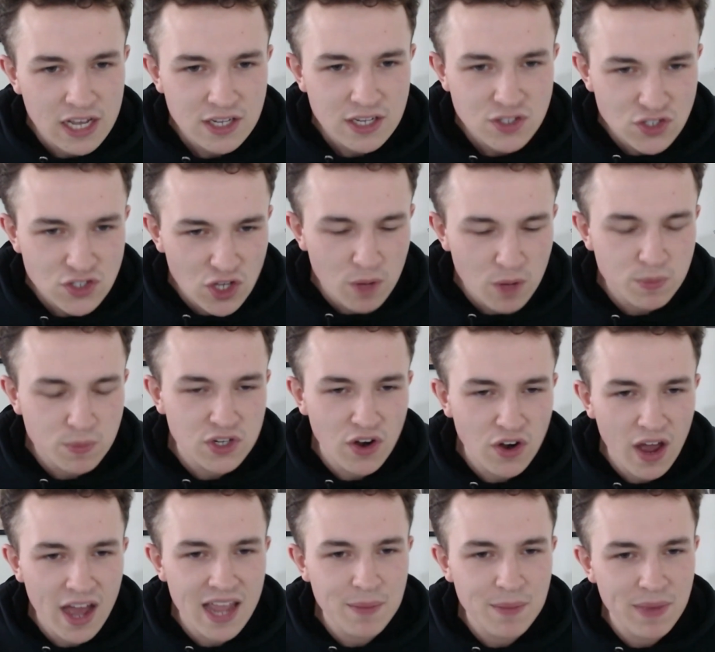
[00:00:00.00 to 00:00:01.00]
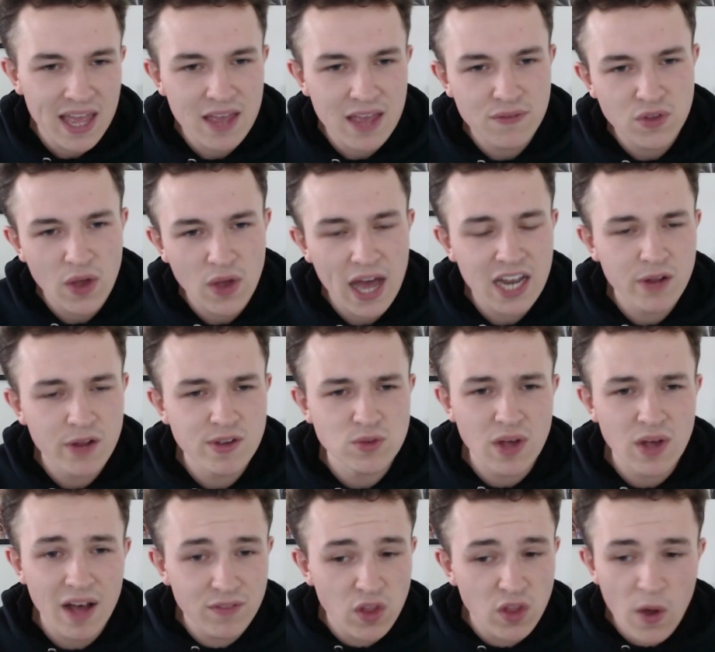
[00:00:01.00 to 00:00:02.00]
Subscribe if you are new as well.
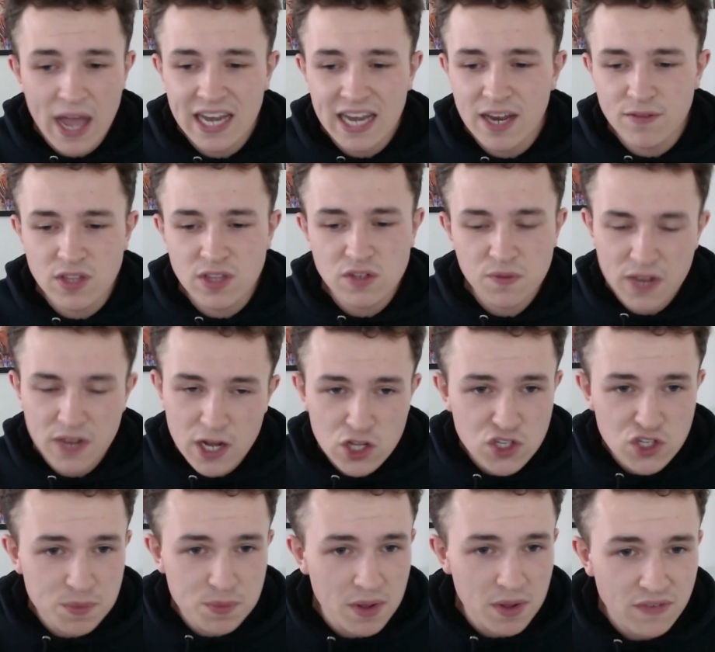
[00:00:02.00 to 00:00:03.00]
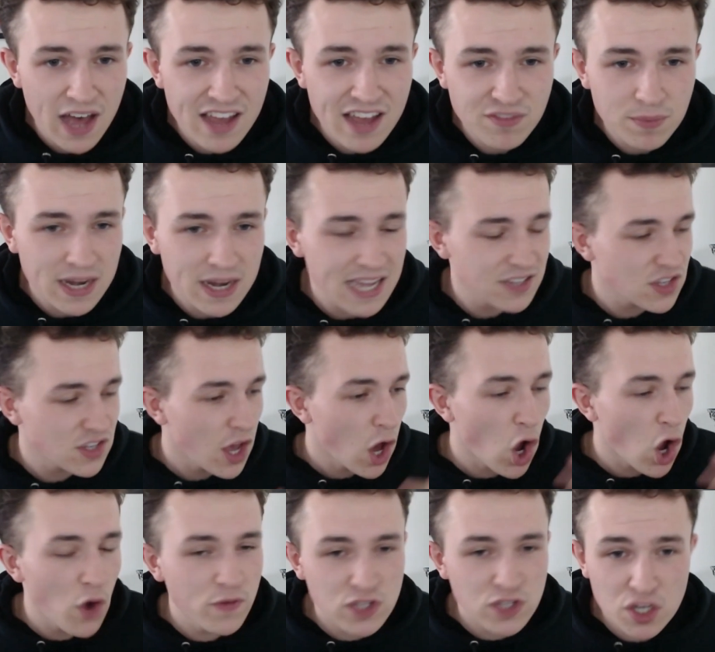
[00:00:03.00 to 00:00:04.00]
I have no idea if this video is going to be five minutes
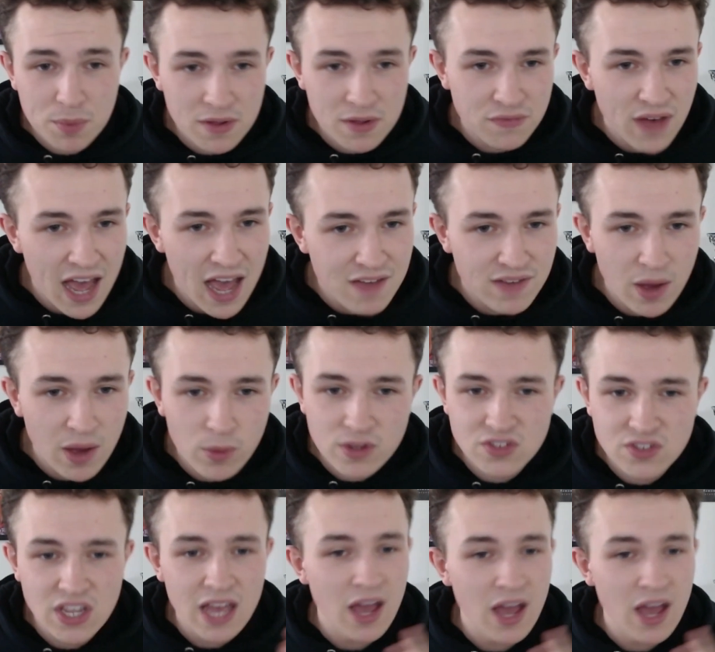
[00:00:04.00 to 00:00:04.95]
or if it's going to be five hours.